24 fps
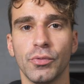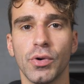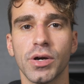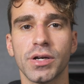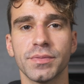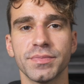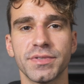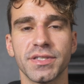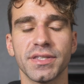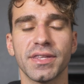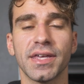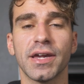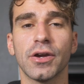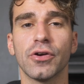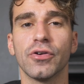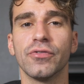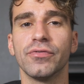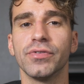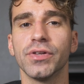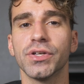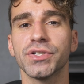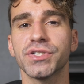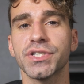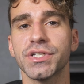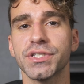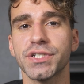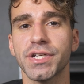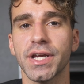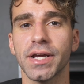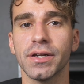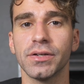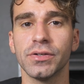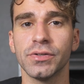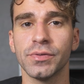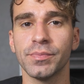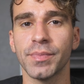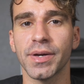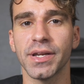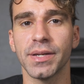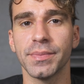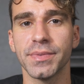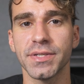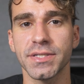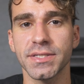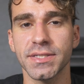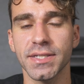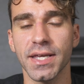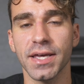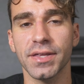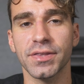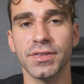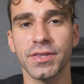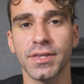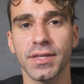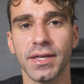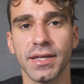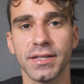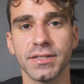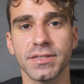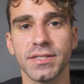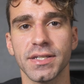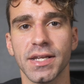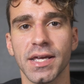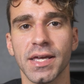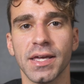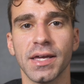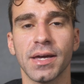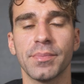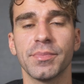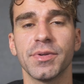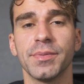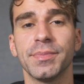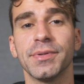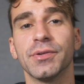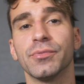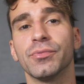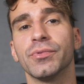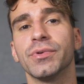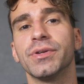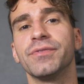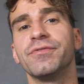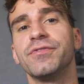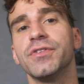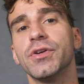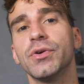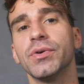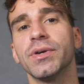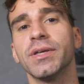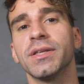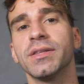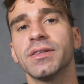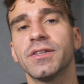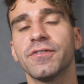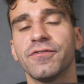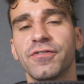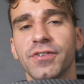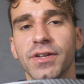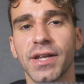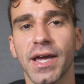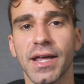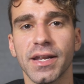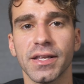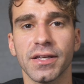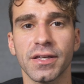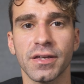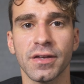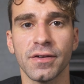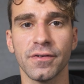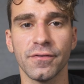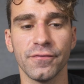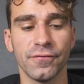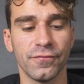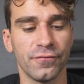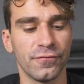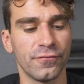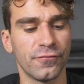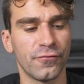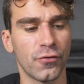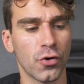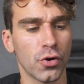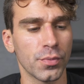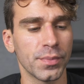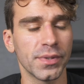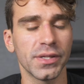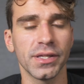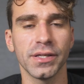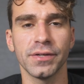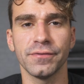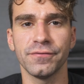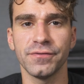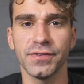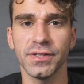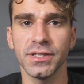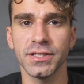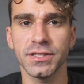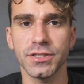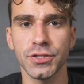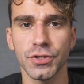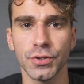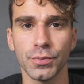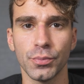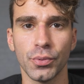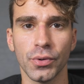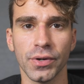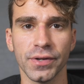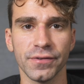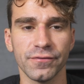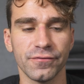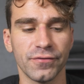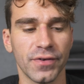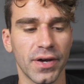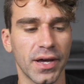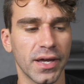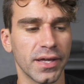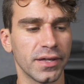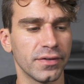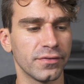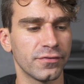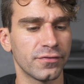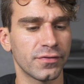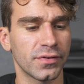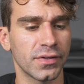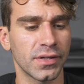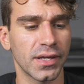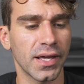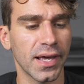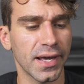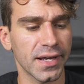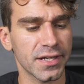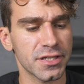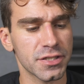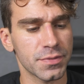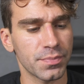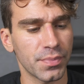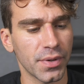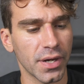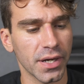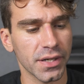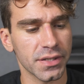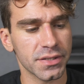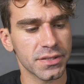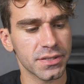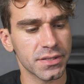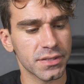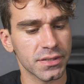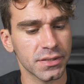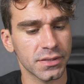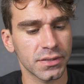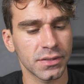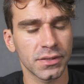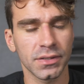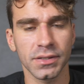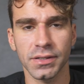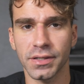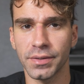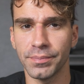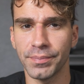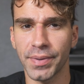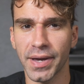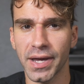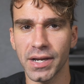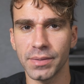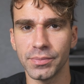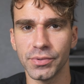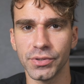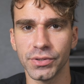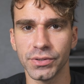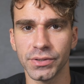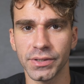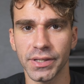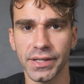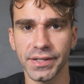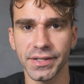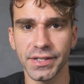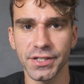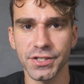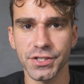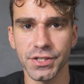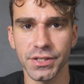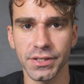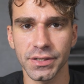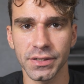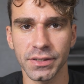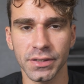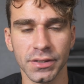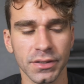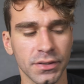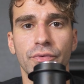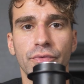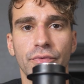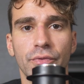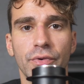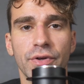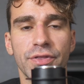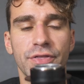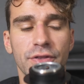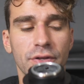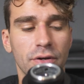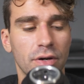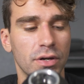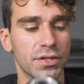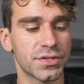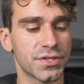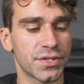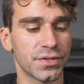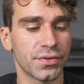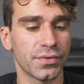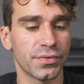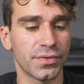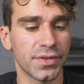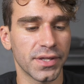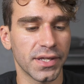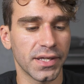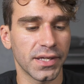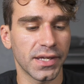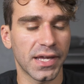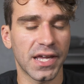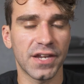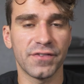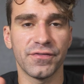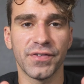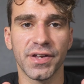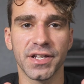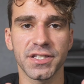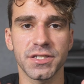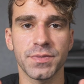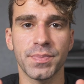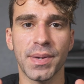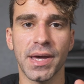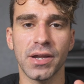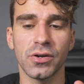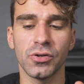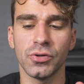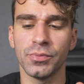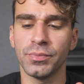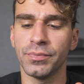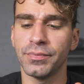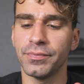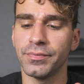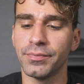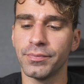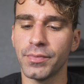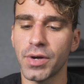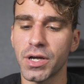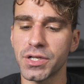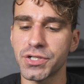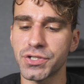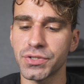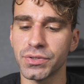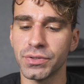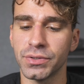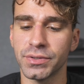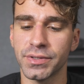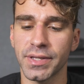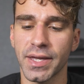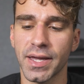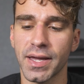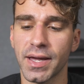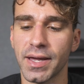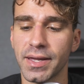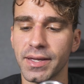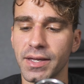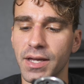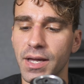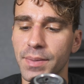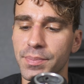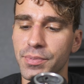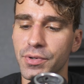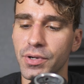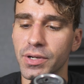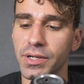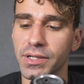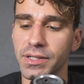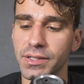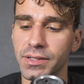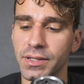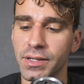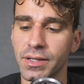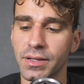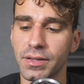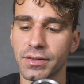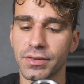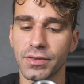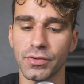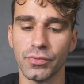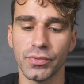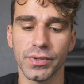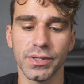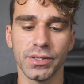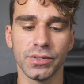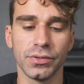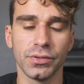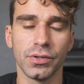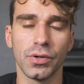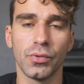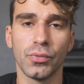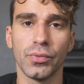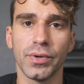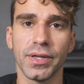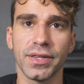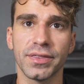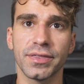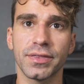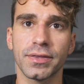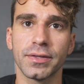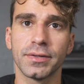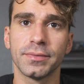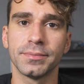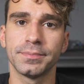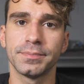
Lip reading: Welcome to the Aero Veloce channel. My name is Seth, and today I'm going to be reviewing the Fanatec Formula V2.5 Xbox compatible edition with also the advanced paddle module that I upgraded the wheel with.